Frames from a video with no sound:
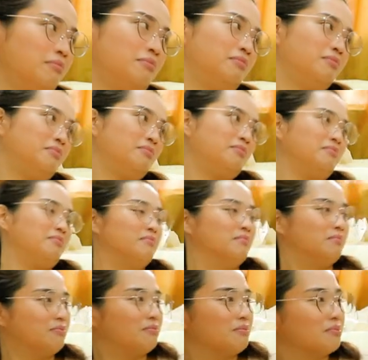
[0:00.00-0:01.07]

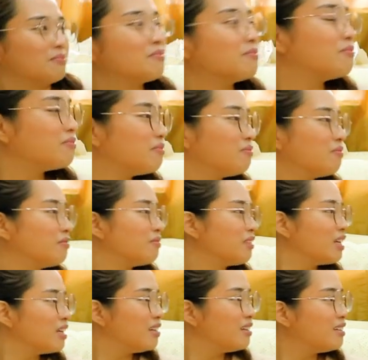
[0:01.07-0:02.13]

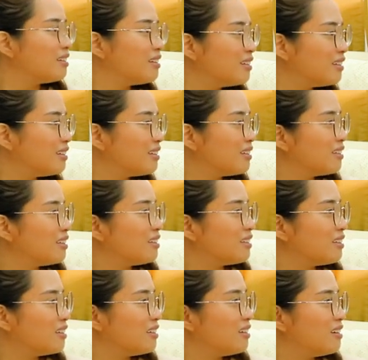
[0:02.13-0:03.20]

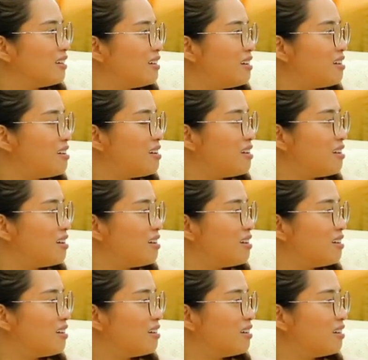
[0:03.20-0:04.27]

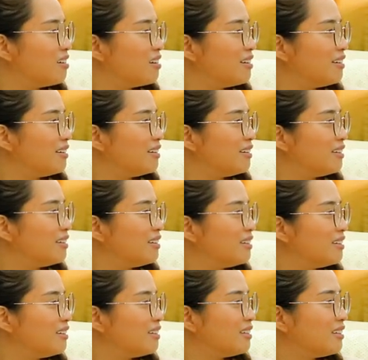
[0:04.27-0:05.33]

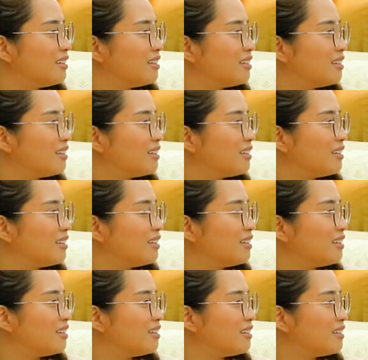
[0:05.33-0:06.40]

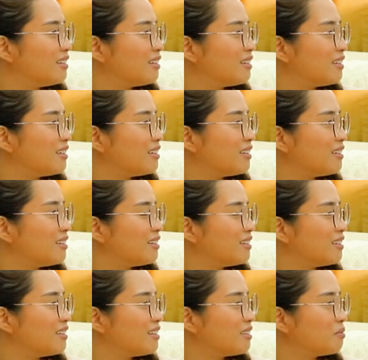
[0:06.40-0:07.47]

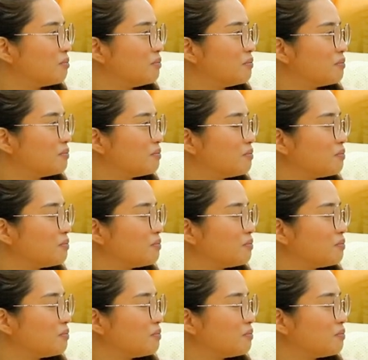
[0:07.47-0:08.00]
The person shown says nothing.